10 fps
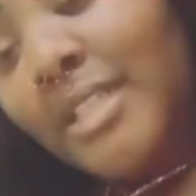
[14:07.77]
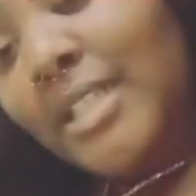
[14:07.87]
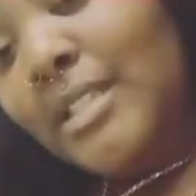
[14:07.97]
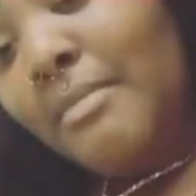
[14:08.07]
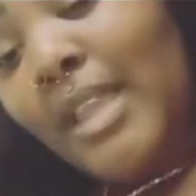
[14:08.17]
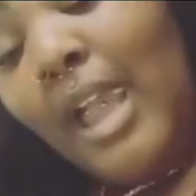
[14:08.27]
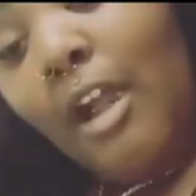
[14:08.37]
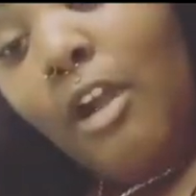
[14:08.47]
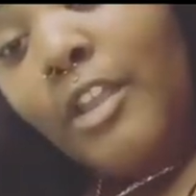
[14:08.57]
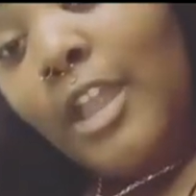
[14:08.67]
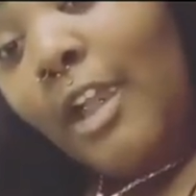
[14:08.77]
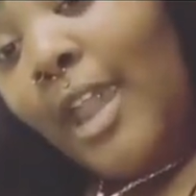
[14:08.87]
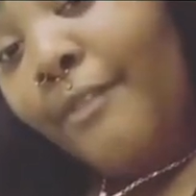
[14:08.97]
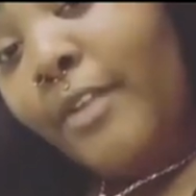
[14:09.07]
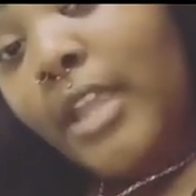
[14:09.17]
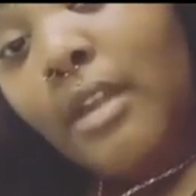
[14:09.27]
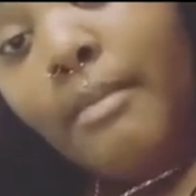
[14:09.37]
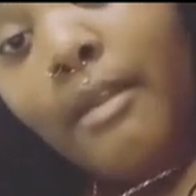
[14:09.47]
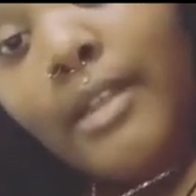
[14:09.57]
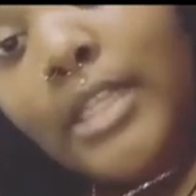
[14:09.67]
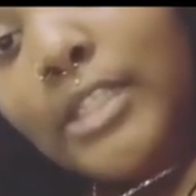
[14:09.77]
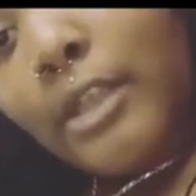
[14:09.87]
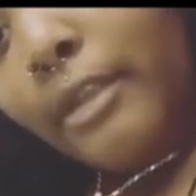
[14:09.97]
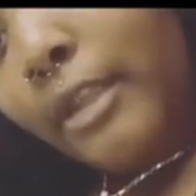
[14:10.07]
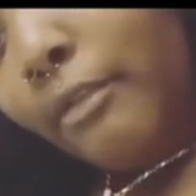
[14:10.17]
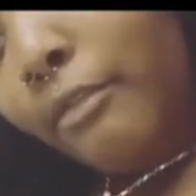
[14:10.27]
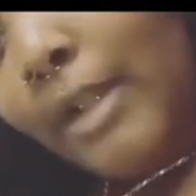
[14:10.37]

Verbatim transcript: Crazy to me how all y'all African Americans on here